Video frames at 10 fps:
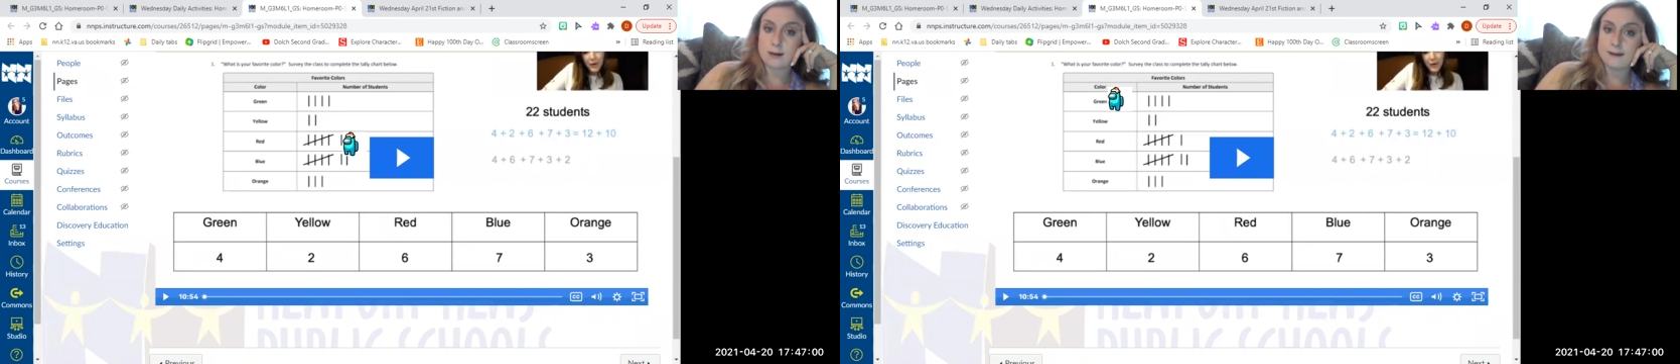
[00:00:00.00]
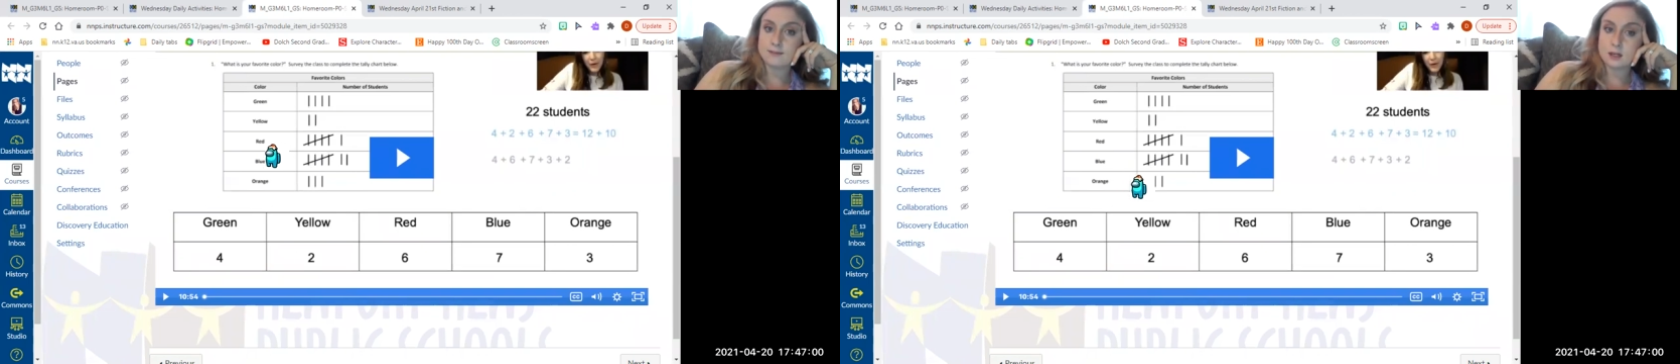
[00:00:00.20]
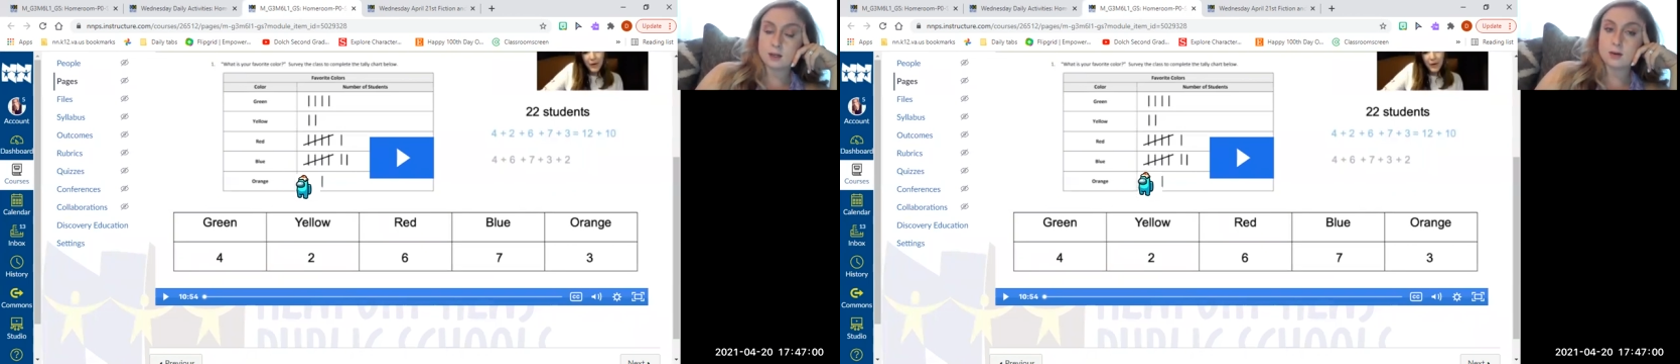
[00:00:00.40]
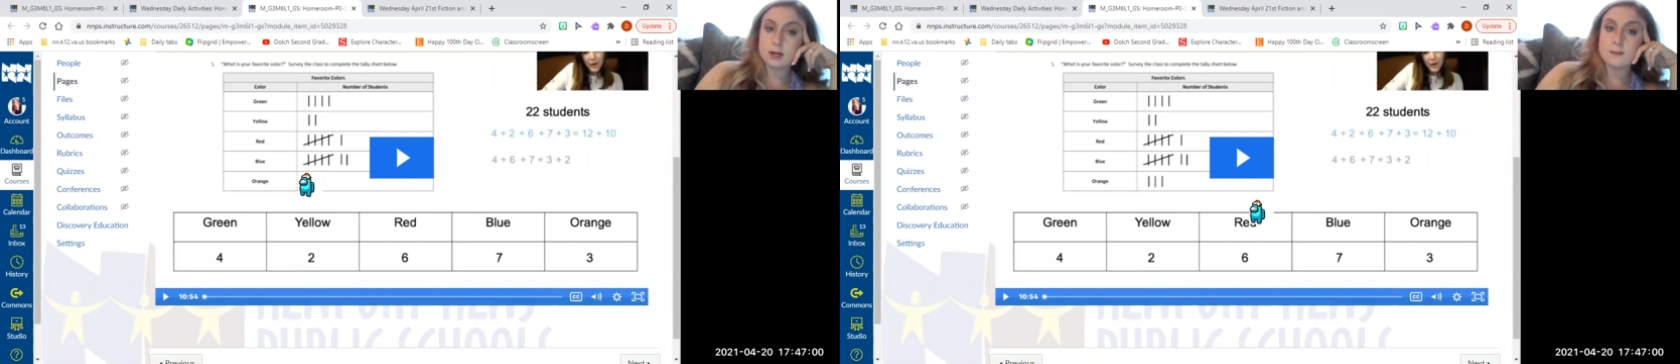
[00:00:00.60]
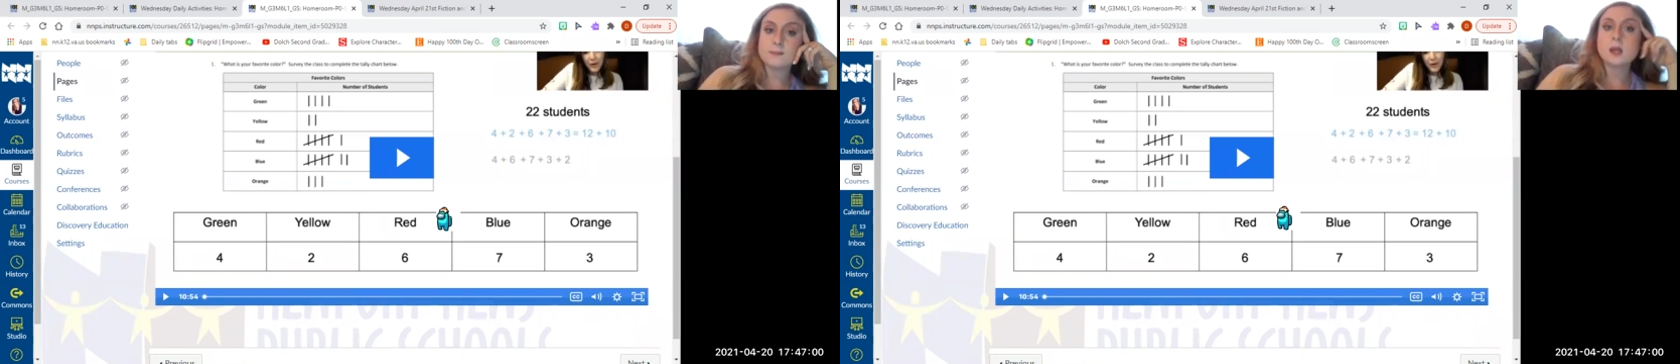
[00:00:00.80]
our graphing
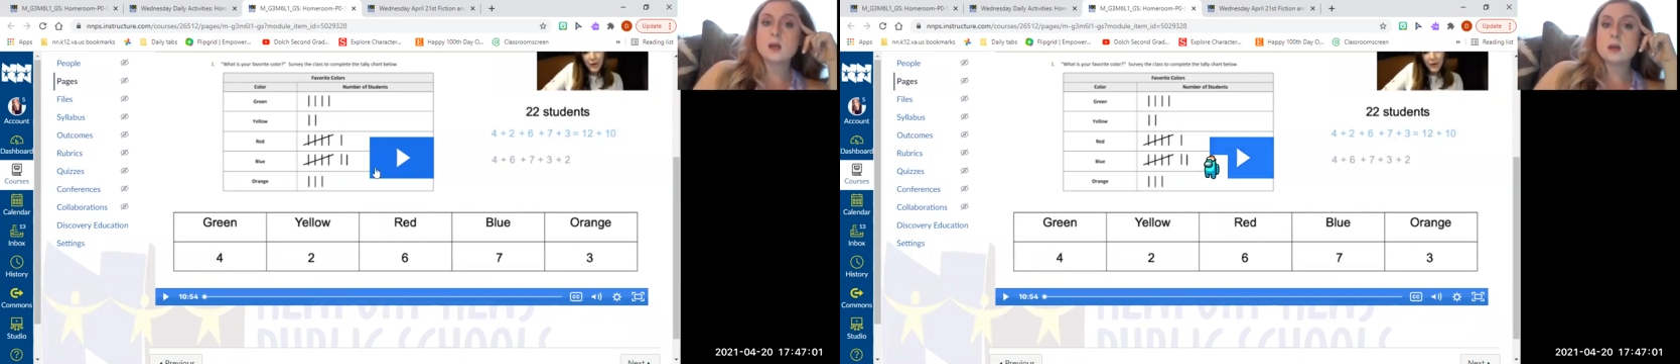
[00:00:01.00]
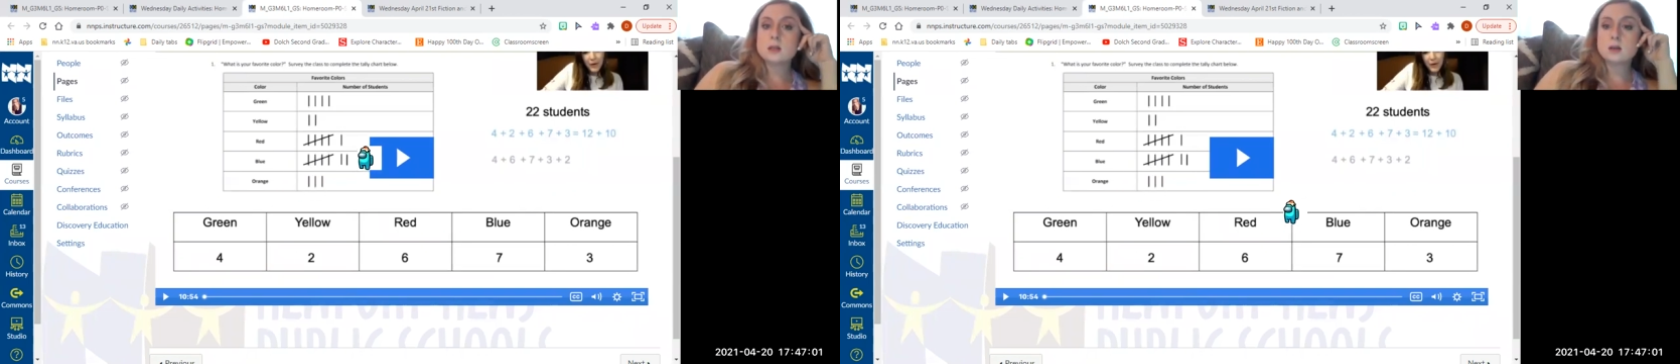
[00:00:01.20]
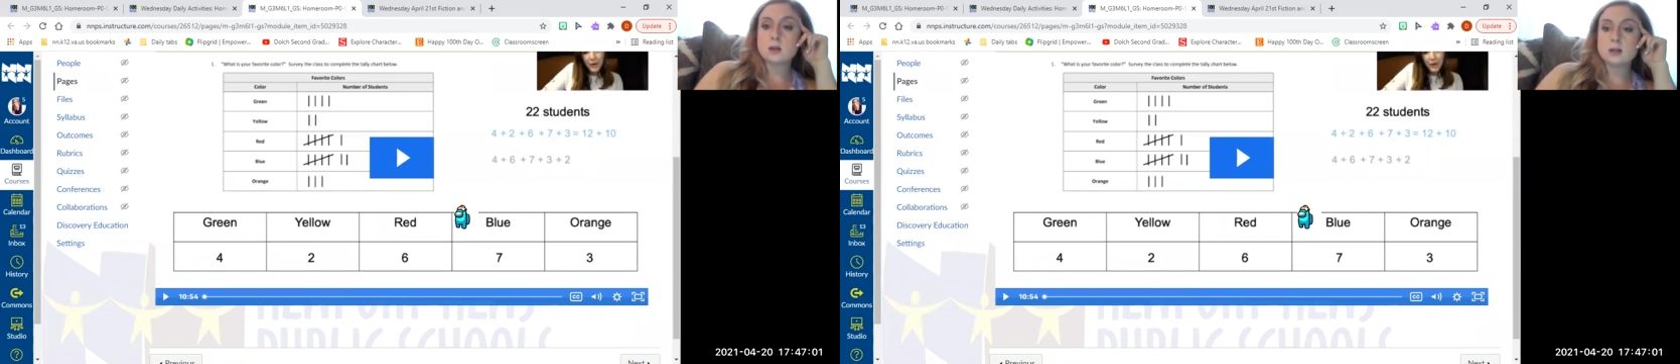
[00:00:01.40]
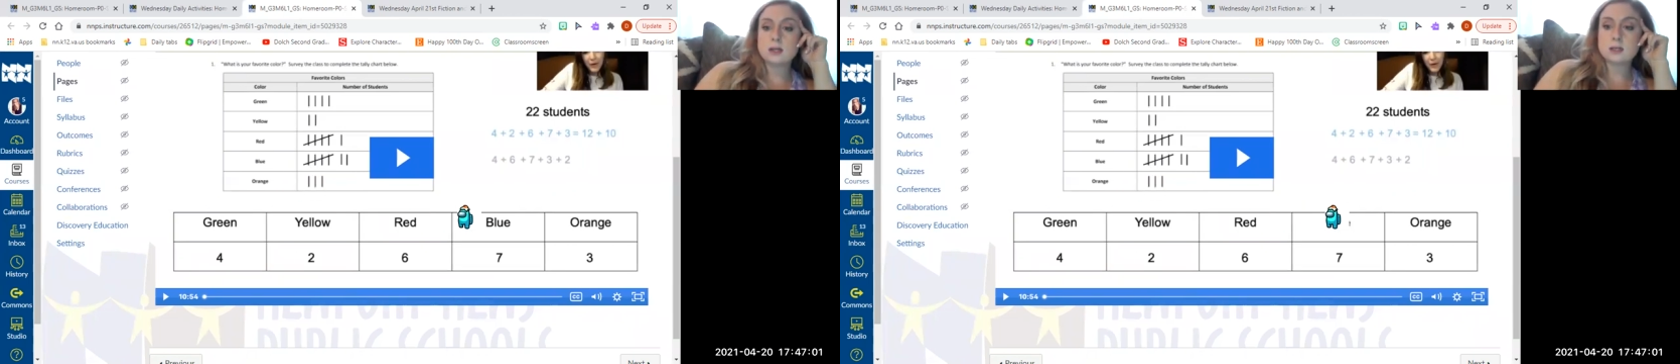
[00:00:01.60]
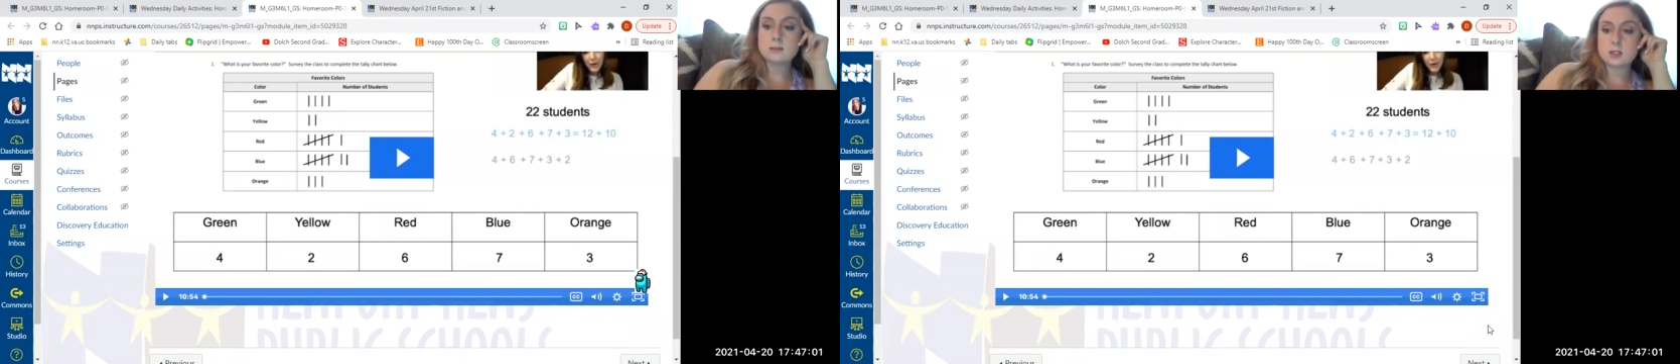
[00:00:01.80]
unit. So
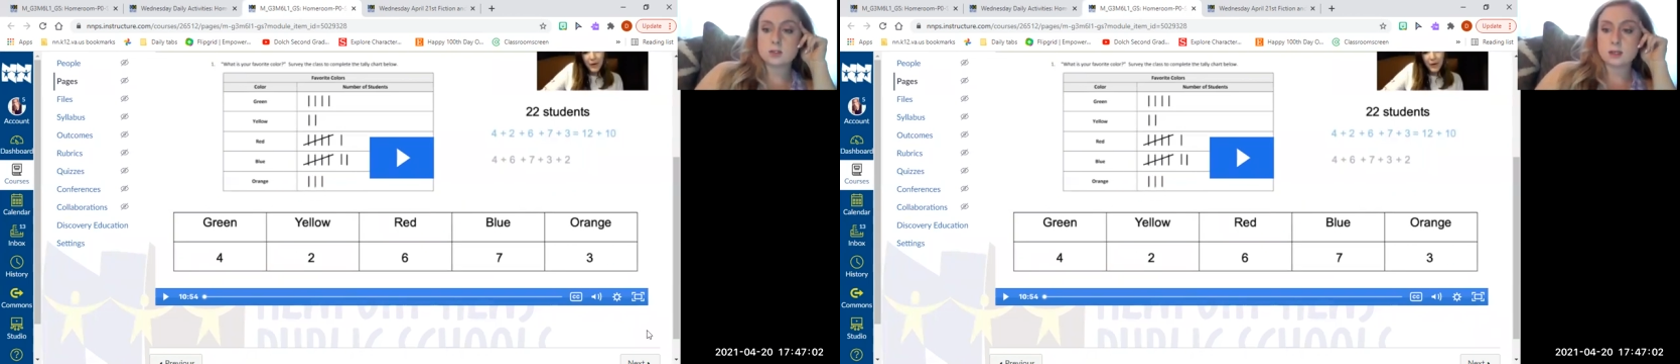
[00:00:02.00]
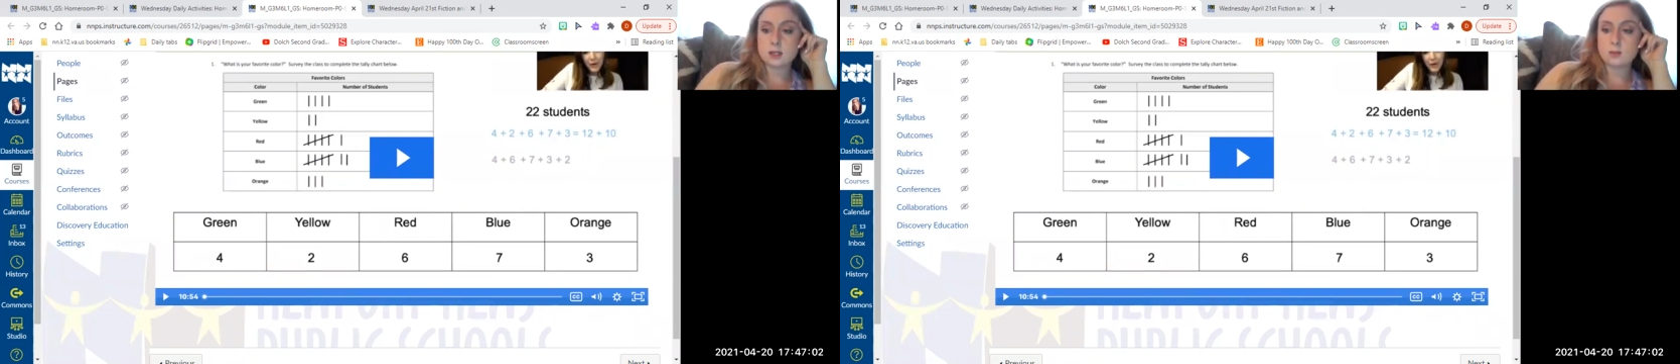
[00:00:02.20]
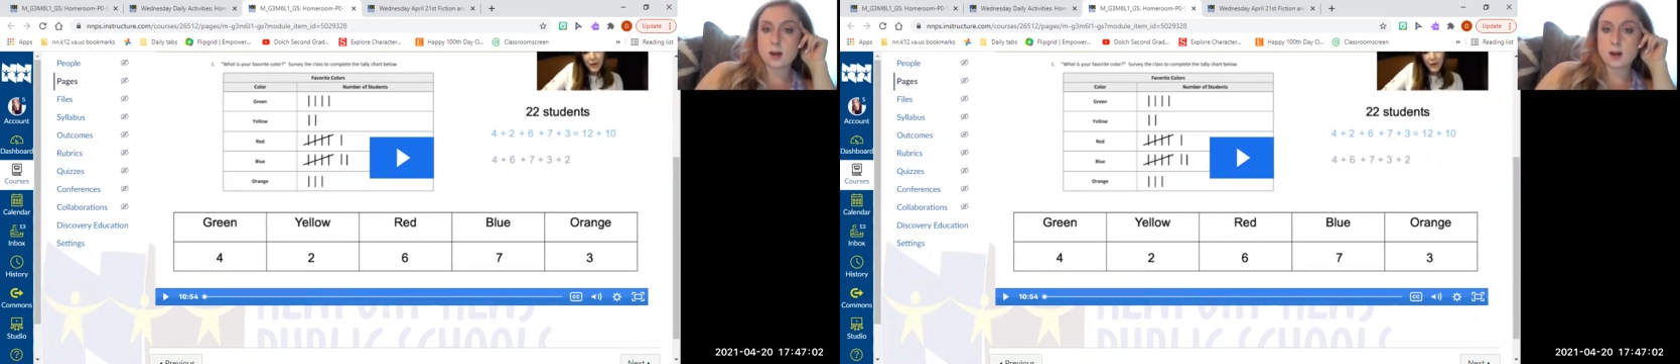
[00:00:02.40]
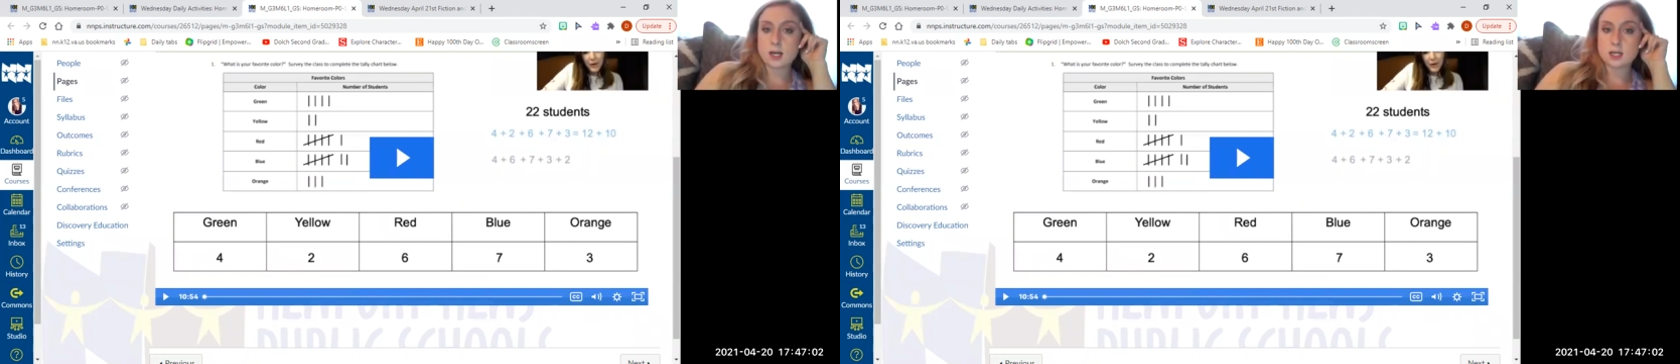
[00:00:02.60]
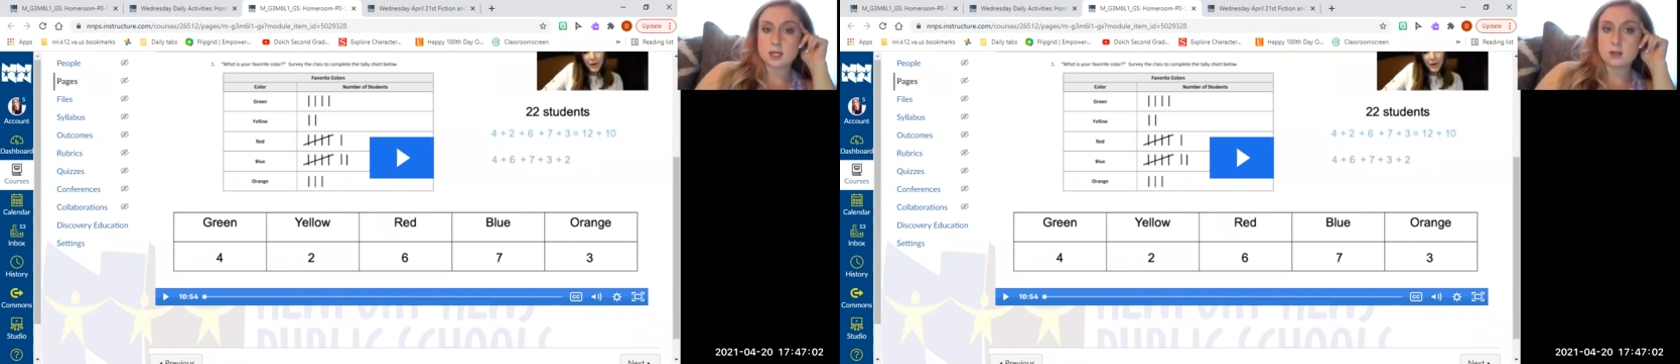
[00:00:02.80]
you need to make sure that you
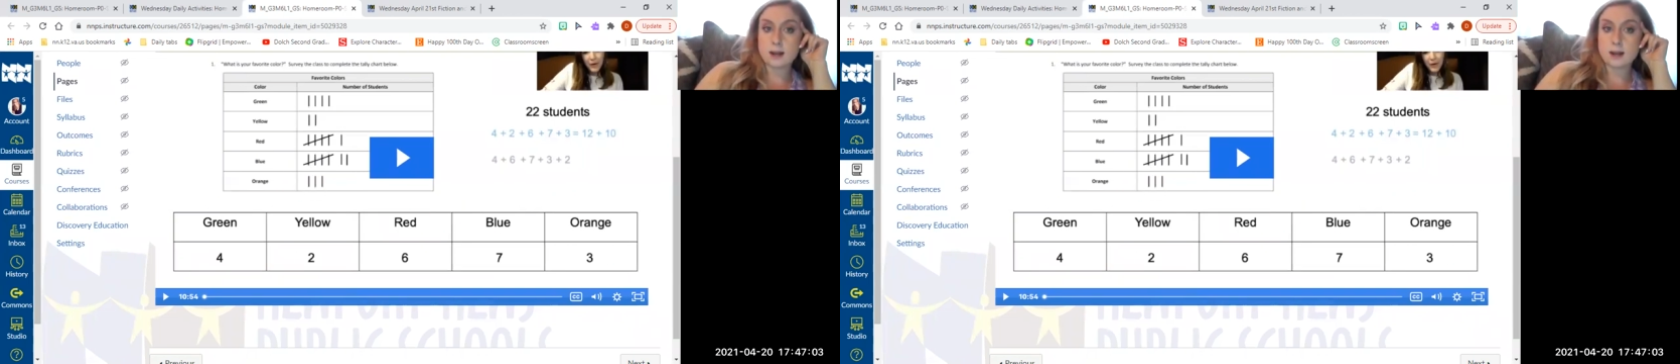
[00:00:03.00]
watch it and